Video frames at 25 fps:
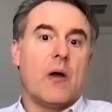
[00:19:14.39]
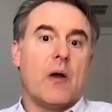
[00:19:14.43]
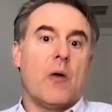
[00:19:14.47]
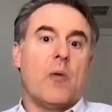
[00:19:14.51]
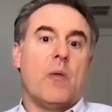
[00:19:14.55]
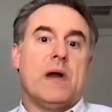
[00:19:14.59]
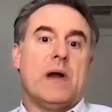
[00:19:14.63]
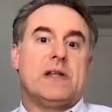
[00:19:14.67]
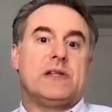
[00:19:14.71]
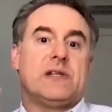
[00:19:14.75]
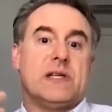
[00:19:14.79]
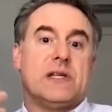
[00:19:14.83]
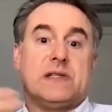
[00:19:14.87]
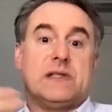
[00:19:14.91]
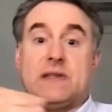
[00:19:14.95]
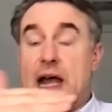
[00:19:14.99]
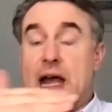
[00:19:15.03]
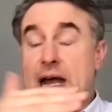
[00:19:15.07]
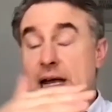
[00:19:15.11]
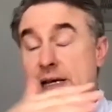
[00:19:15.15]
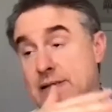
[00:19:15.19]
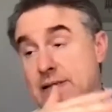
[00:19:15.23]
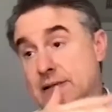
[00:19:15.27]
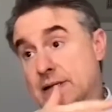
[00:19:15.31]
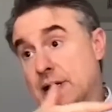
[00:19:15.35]
which
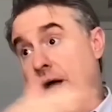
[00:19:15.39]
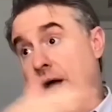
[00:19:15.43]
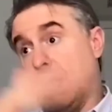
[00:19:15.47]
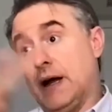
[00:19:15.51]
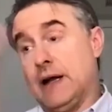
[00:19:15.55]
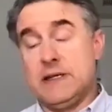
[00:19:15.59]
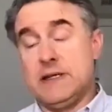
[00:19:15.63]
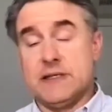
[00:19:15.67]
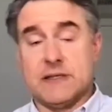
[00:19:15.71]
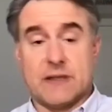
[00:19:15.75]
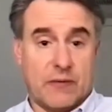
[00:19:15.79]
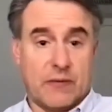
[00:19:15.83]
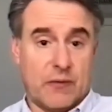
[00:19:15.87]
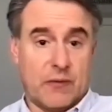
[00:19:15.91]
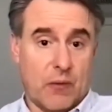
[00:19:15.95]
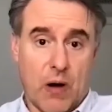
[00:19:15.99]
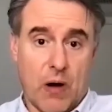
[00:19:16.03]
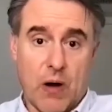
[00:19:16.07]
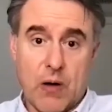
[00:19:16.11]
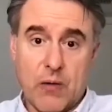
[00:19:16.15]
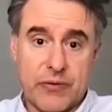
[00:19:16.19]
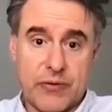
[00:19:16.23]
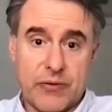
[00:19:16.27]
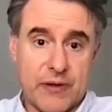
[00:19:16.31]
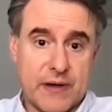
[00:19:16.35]
has tons of
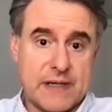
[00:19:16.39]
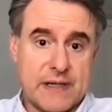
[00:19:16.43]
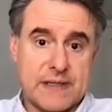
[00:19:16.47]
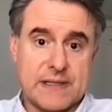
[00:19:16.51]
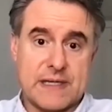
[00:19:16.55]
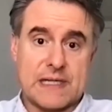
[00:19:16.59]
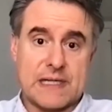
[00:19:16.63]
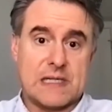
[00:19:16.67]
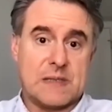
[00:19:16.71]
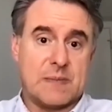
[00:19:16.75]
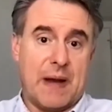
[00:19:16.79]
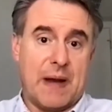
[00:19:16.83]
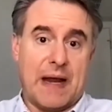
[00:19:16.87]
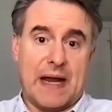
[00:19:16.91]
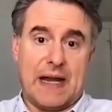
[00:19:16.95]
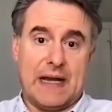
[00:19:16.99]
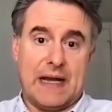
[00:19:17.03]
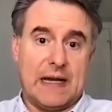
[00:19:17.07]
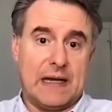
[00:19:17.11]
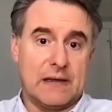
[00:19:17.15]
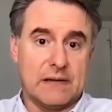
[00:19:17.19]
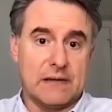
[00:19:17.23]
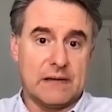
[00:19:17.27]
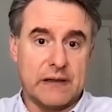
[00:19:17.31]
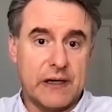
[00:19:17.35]
growth and is
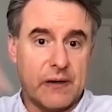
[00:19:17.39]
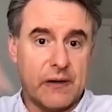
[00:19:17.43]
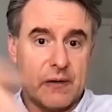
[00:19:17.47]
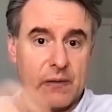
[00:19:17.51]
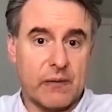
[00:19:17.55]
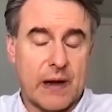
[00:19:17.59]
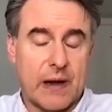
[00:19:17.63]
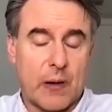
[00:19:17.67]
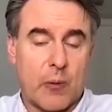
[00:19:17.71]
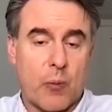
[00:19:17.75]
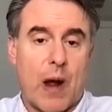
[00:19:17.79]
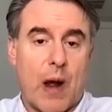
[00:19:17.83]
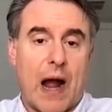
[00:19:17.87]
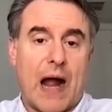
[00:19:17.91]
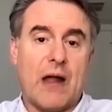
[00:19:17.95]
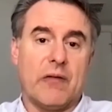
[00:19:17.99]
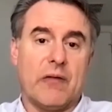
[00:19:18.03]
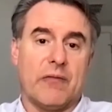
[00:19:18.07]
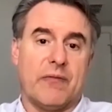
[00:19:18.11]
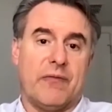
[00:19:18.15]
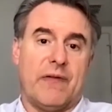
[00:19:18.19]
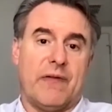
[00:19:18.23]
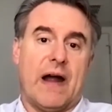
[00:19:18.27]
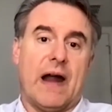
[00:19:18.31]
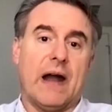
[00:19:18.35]
expanding, like
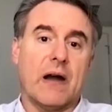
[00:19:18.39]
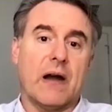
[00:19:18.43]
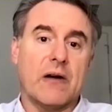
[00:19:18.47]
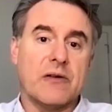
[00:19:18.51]
wildfire.